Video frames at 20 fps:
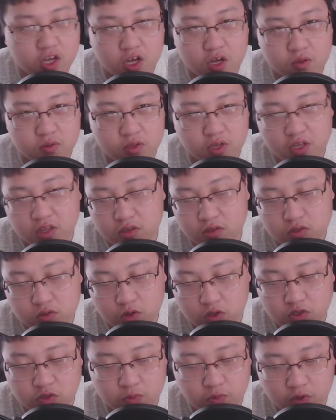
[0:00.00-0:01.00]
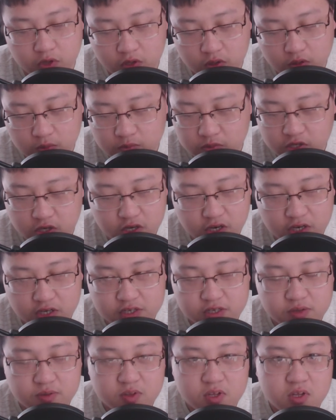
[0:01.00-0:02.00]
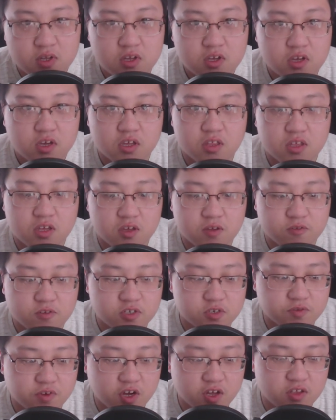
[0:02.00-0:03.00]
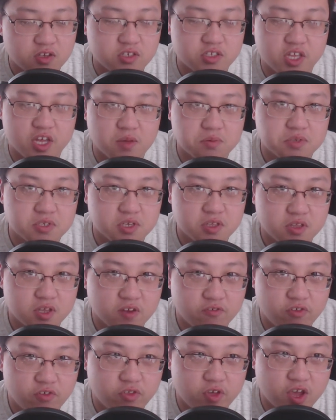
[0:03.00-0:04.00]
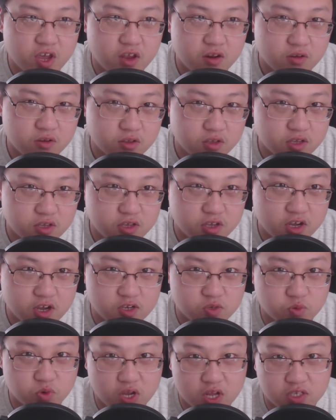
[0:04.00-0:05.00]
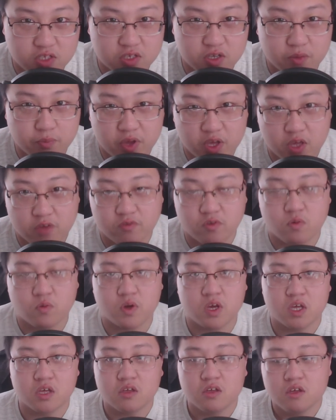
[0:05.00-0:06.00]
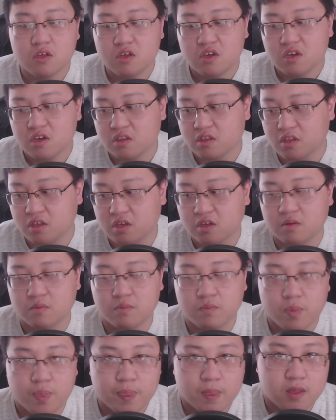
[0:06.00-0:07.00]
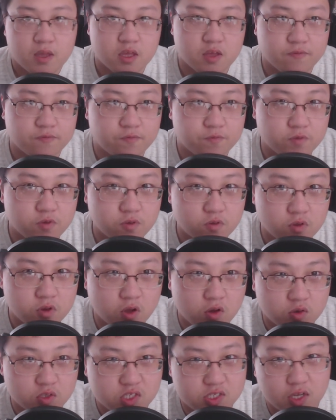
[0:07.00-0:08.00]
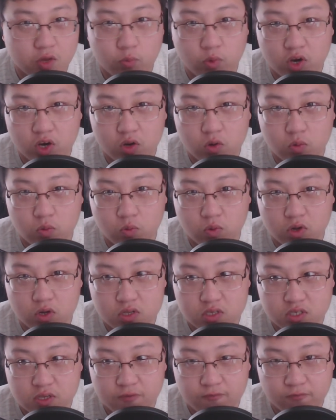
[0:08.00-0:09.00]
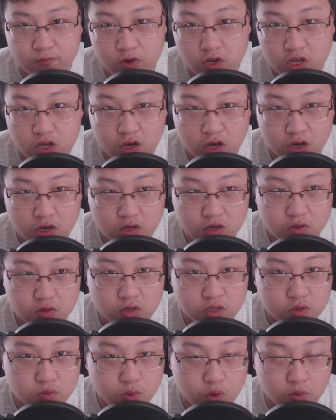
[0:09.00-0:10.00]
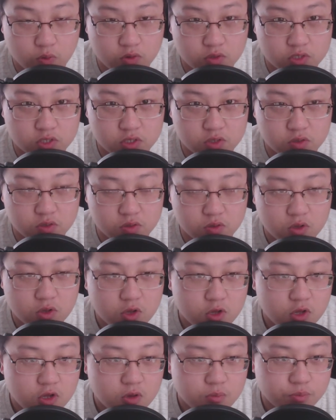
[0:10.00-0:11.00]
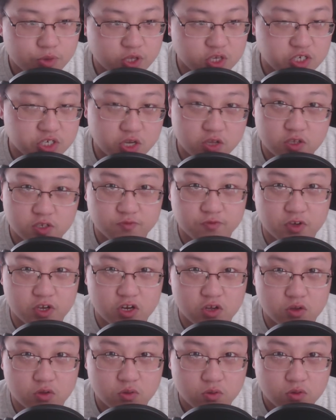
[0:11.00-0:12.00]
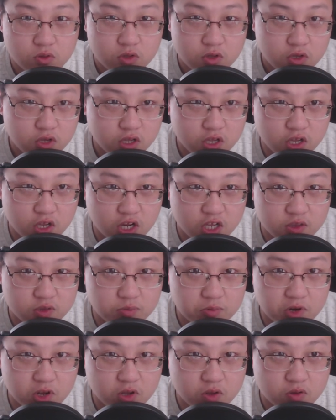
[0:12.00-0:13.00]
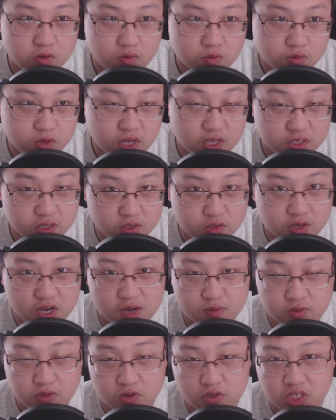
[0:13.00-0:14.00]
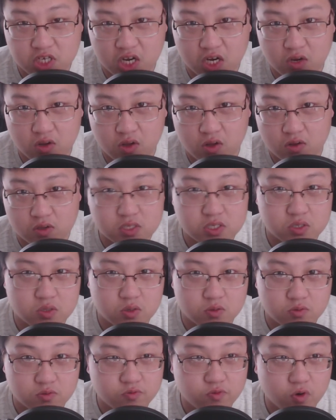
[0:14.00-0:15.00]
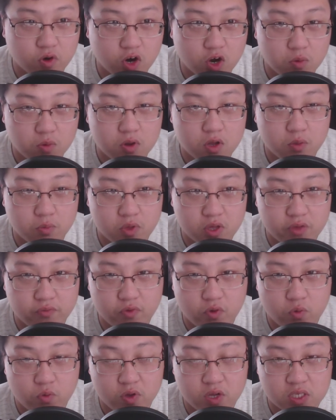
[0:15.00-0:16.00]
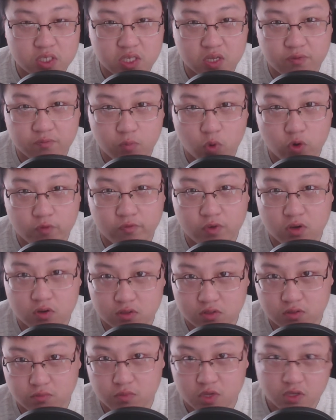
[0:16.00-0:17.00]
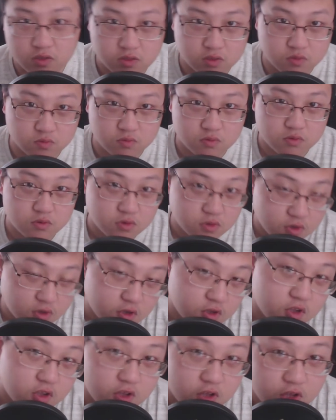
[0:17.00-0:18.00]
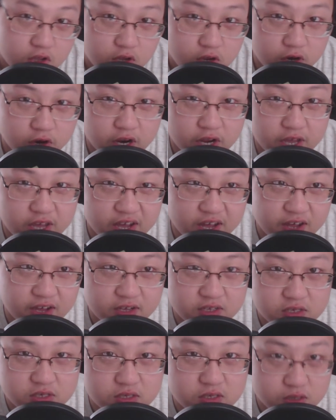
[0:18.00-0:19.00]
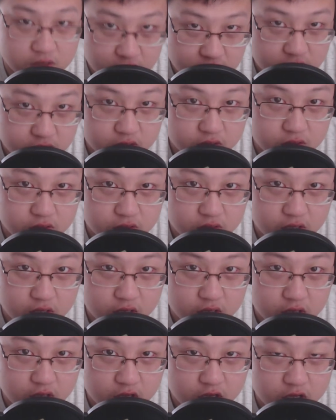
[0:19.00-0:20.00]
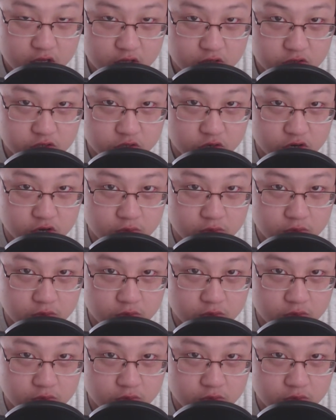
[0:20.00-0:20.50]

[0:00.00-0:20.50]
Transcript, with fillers: yeah the description below. I'm sorry guys, and then just follow the steps, and after that, you guys will enter in my giveaway. And then if you know someone who wants a free Call of Duty World War II, please share this video. and uh, let them know and subscribe to the channel also for upcoming giveaways and more videos of me soon. Alright guys, Enjoy your